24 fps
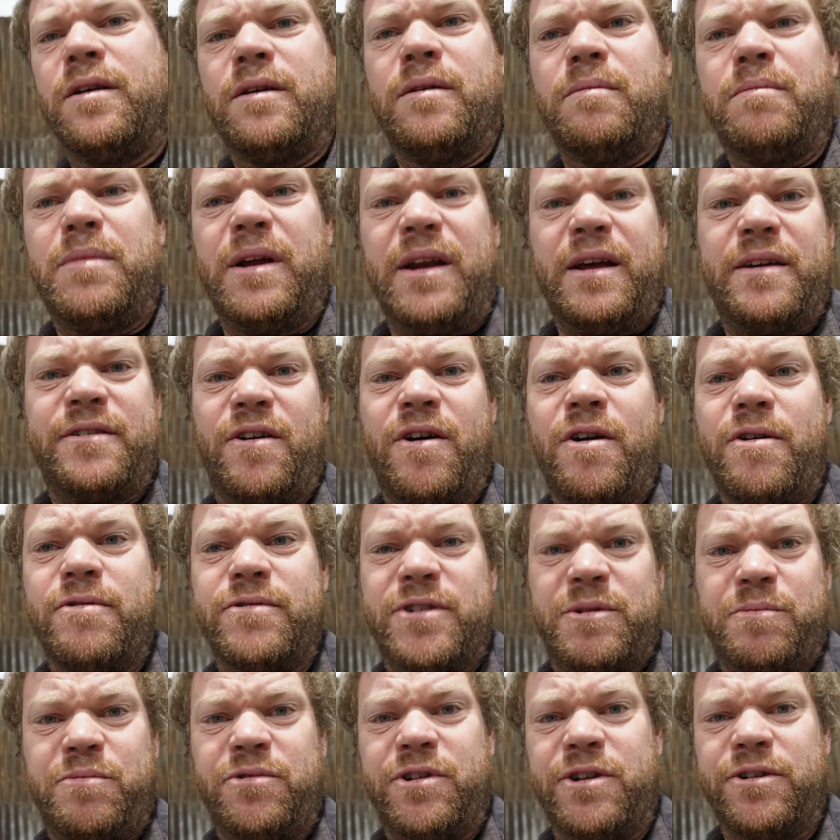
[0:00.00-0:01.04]
But as a whole,
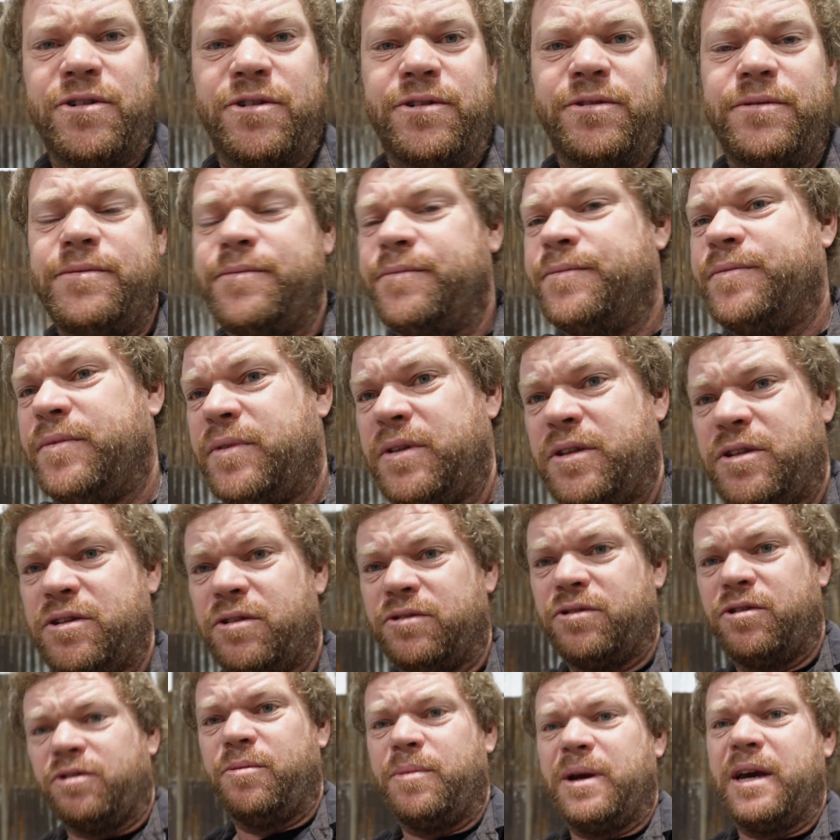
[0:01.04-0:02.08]
it's pretty good. It's
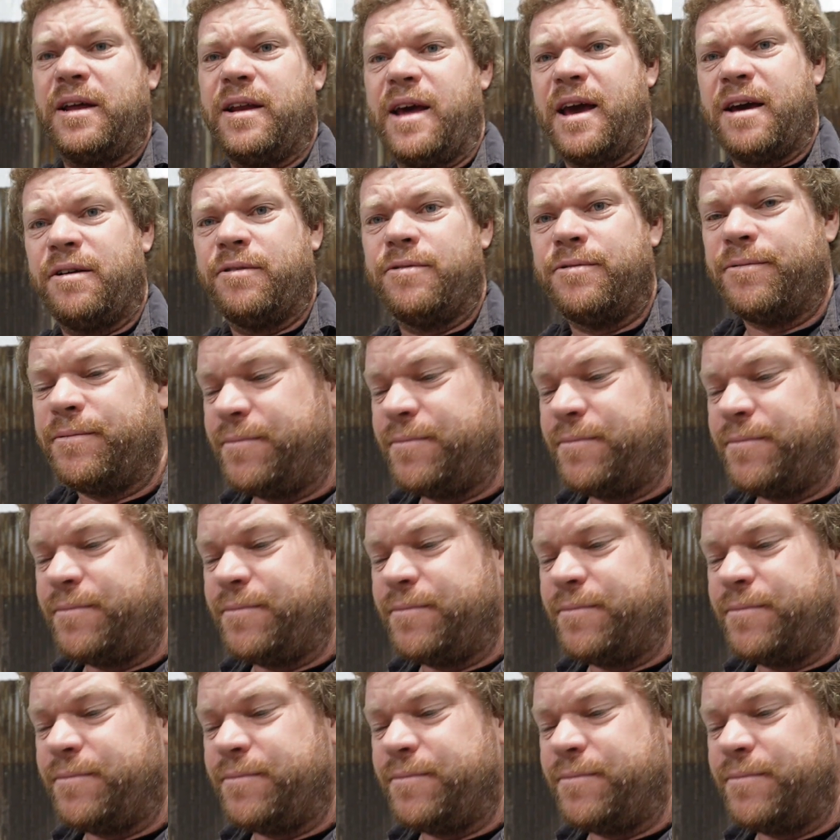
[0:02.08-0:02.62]
not too bad at all.